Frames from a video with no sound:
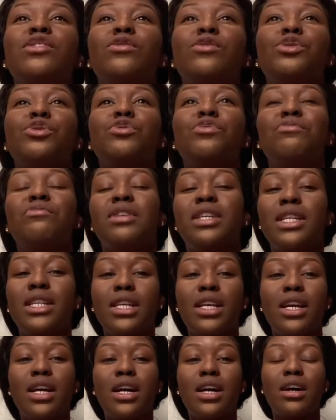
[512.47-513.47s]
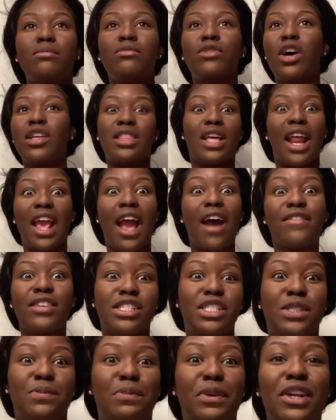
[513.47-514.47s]
social media, not that I have
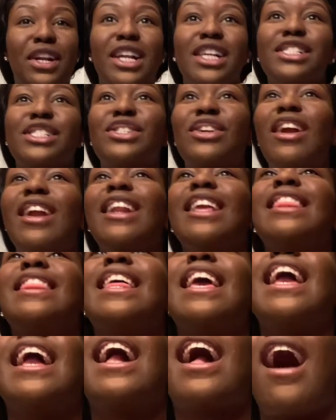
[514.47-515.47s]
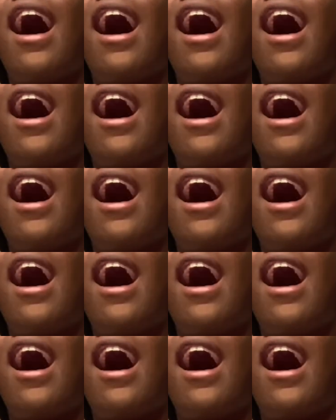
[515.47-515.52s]
experience or anything,